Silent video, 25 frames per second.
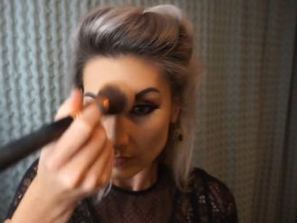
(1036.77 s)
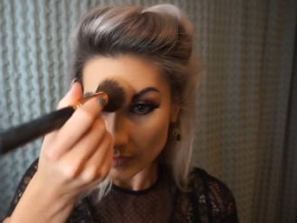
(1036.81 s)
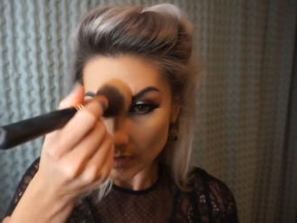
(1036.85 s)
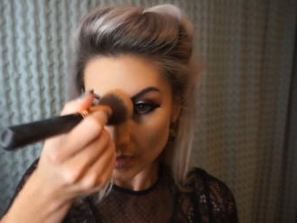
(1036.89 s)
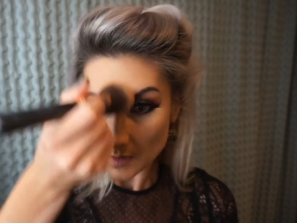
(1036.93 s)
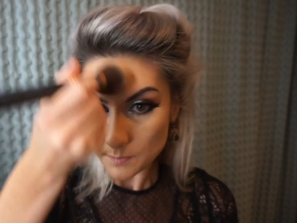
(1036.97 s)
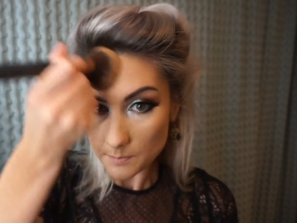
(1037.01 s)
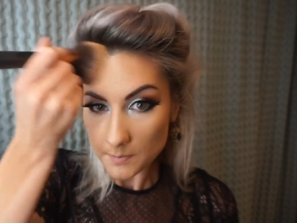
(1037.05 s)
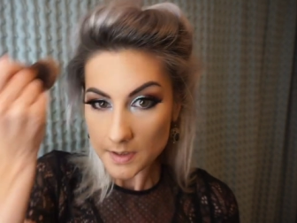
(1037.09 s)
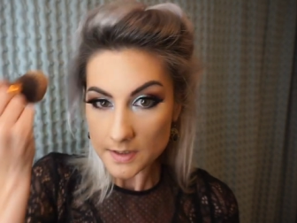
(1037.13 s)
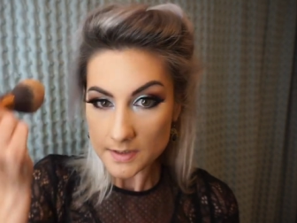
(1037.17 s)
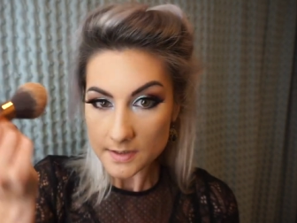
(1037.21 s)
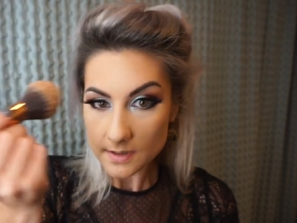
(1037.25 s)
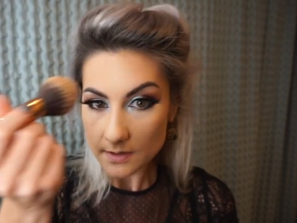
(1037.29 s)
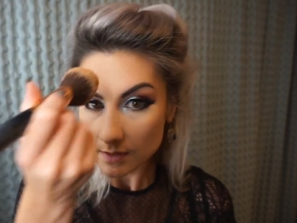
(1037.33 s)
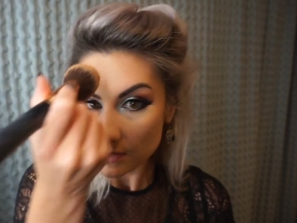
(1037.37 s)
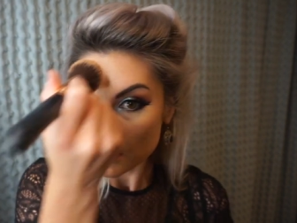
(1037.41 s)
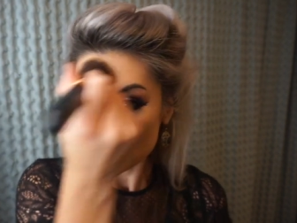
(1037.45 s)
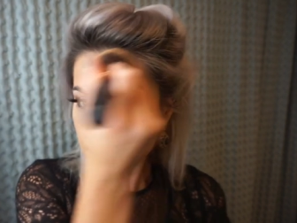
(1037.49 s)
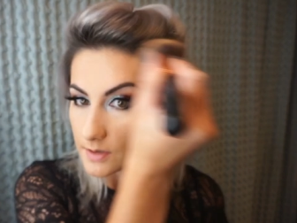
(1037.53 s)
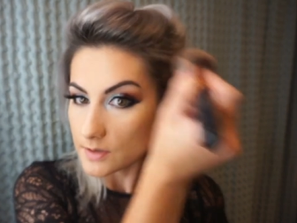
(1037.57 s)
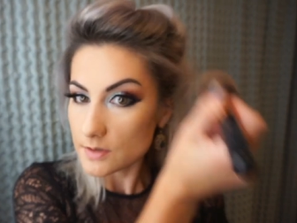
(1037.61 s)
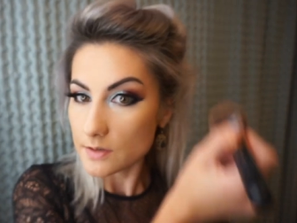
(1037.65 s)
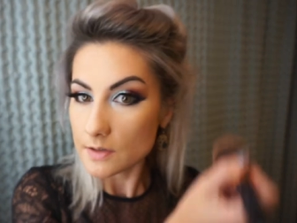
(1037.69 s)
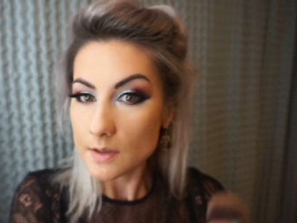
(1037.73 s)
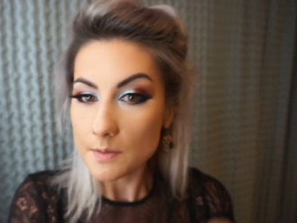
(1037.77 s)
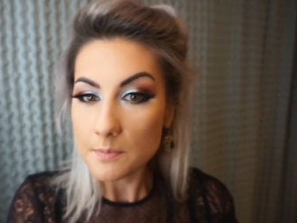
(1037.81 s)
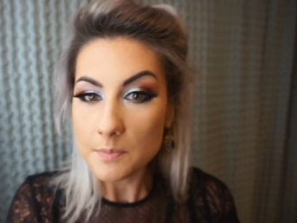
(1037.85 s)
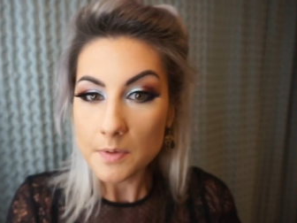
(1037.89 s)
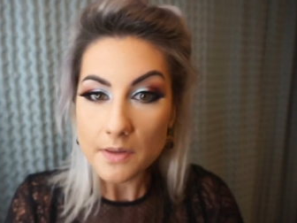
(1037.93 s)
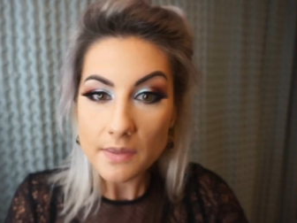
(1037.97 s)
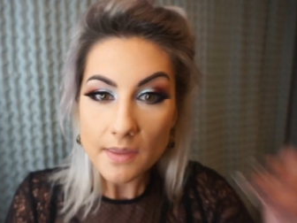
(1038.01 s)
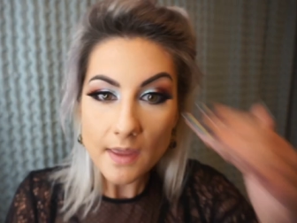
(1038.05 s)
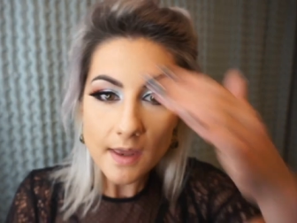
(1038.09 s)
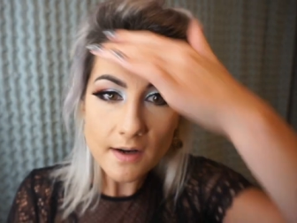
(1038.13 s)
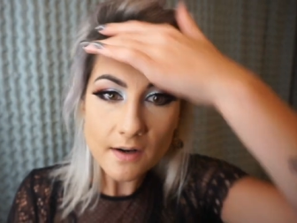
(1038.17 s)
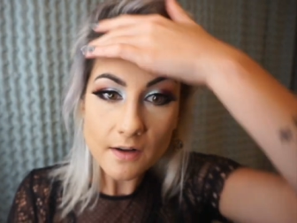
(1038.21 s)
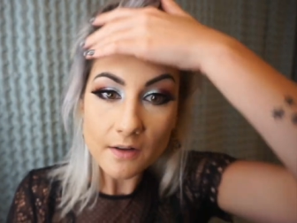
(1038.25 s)
I'm basically just going to
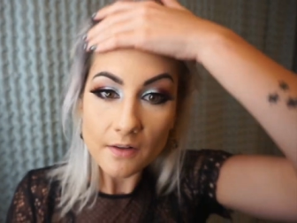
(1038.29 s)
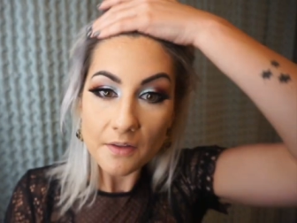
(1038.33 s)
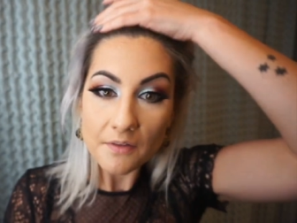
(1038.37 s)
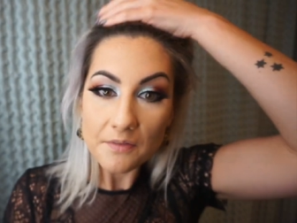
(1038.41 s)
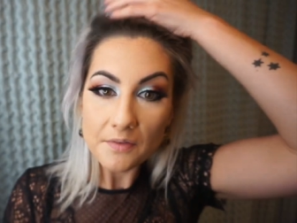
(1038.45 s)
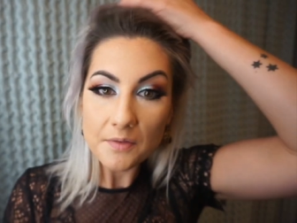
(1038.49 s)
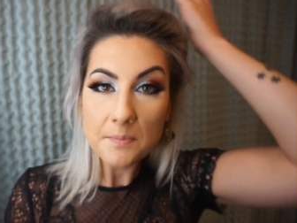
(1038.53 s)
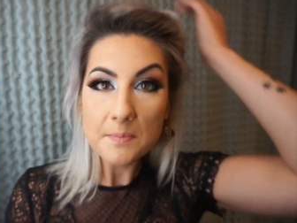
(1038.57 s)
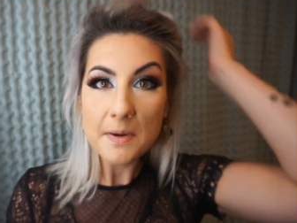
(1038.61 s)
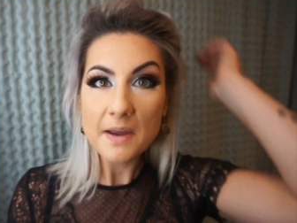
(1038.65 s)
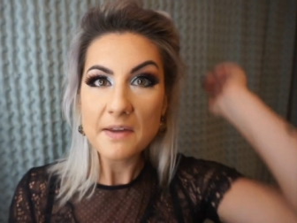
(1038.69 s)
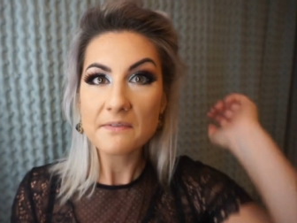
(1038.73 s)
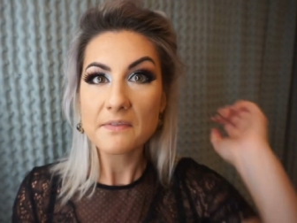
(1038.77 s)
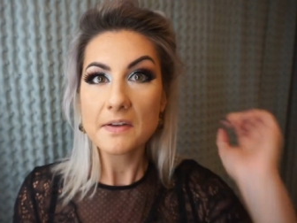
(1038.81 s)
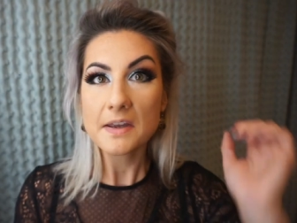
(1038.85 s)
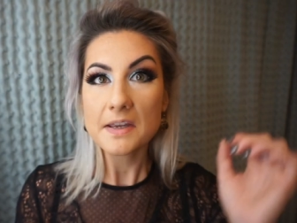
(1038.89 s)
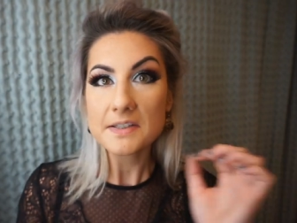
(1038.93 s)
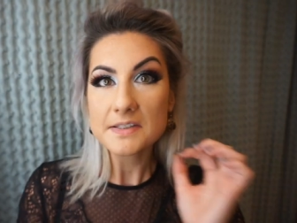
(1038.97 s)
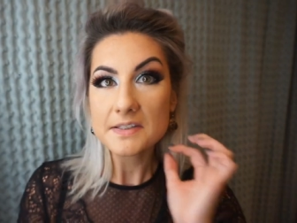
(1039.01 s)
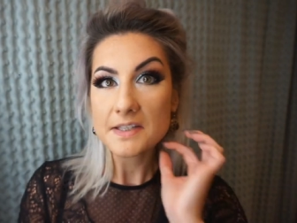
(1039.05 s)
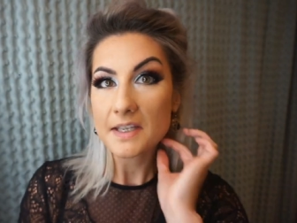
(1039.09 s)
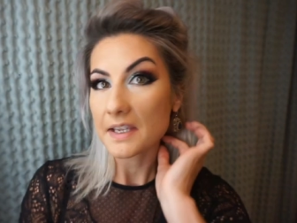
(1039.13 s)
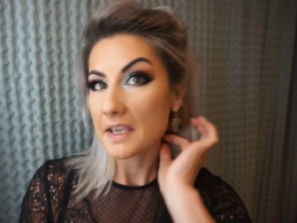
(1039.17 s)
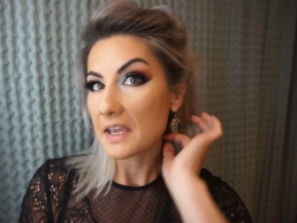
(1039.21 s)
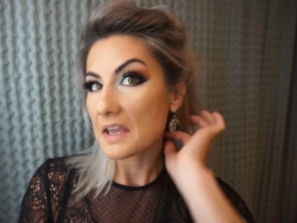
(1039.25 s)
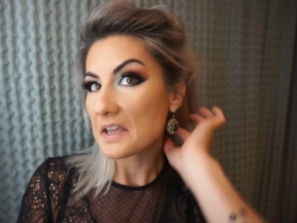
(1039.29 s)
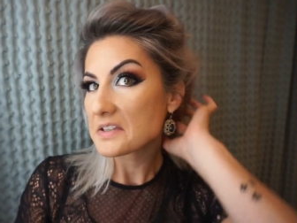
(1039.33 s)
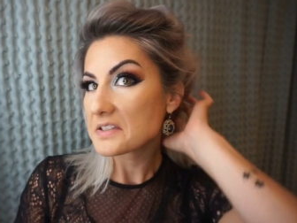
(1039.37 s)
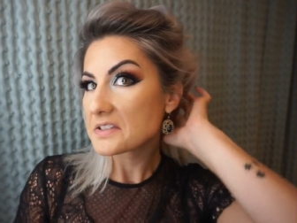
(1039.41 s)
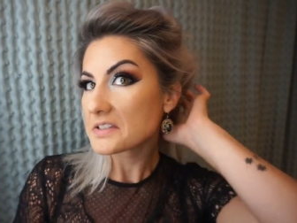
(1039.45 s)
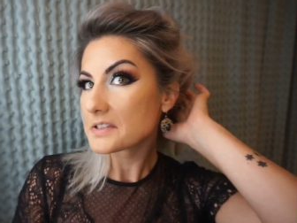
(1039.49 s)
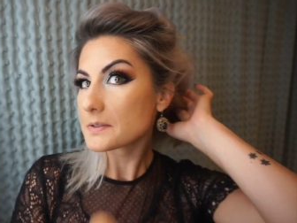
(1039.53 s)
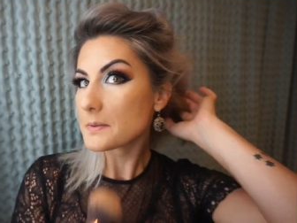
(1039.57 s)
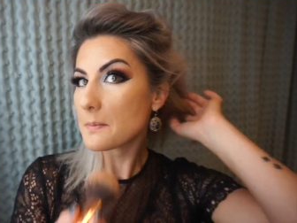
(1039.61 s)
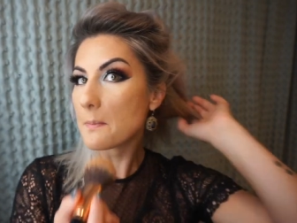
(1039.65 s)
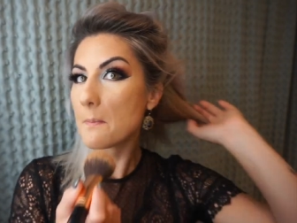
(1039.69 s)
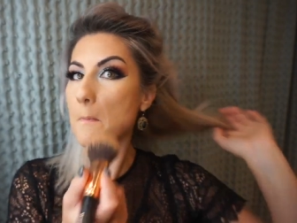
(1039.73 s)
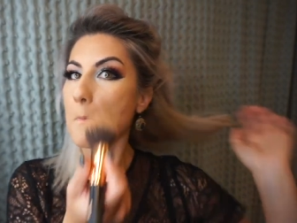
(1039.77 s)
put that all over my face, I
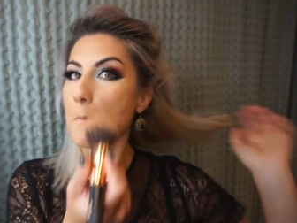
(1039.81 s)
guess.